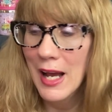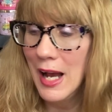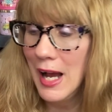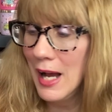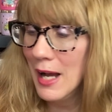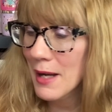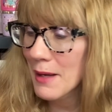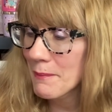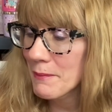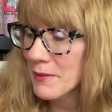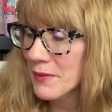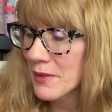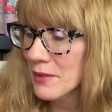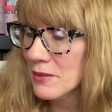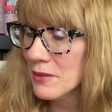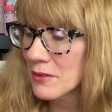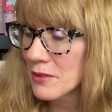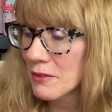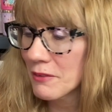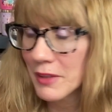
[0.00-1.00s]
Um,
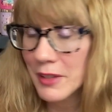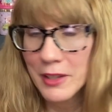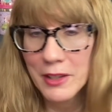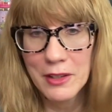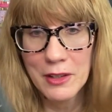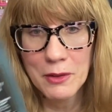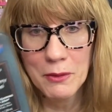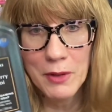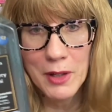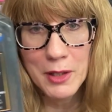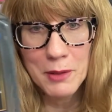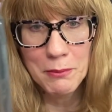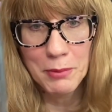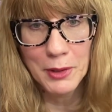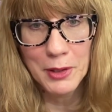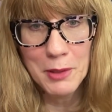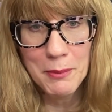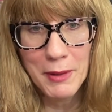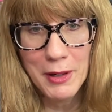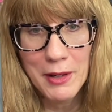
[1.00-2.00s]
this is a really good one,
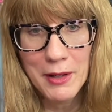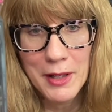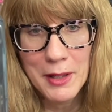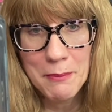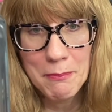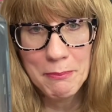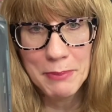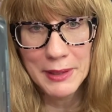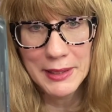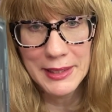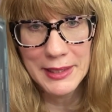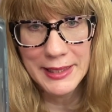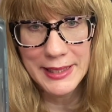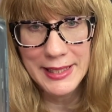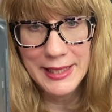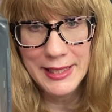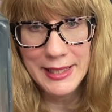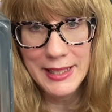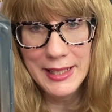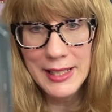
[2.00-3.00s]
Blueberry
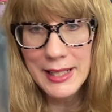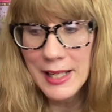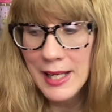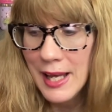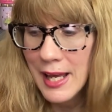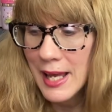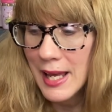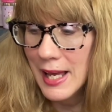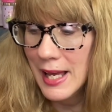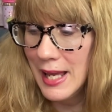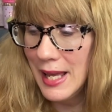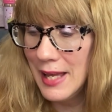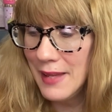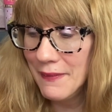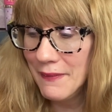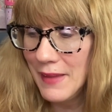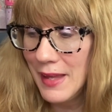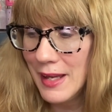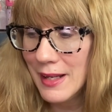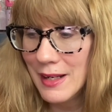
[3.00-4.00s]
Bellini.
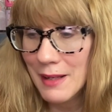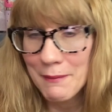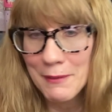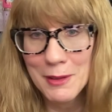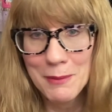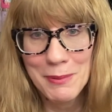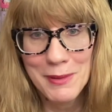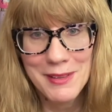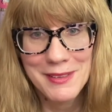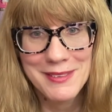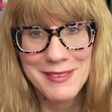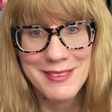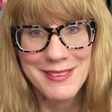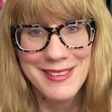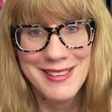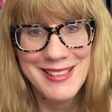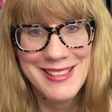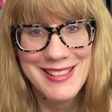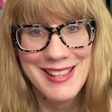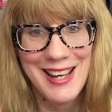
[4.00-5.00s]
And then I'm going to put a
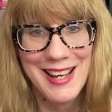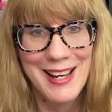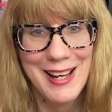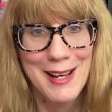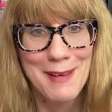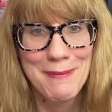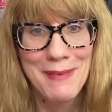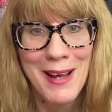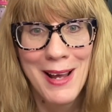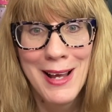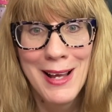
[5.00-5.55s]
screenshot up.